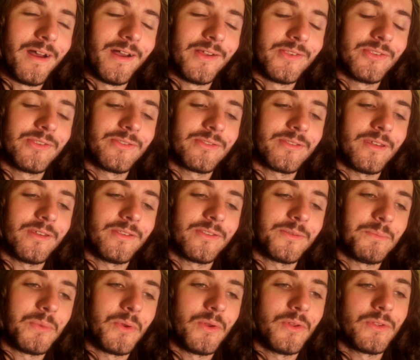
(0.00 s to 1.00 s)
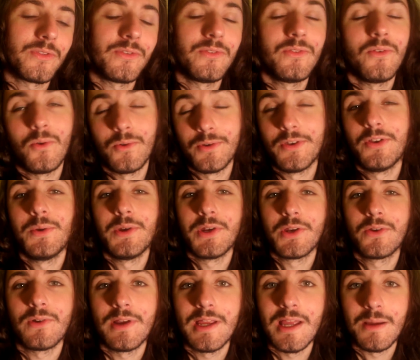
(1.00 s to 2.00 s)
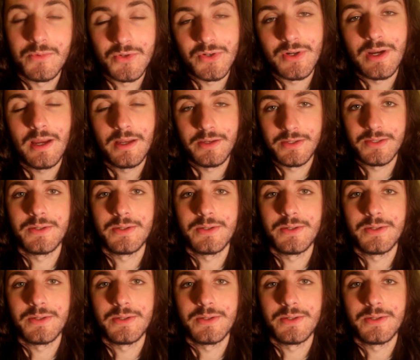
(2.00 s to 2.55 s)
as a person, or to a degree I'm trying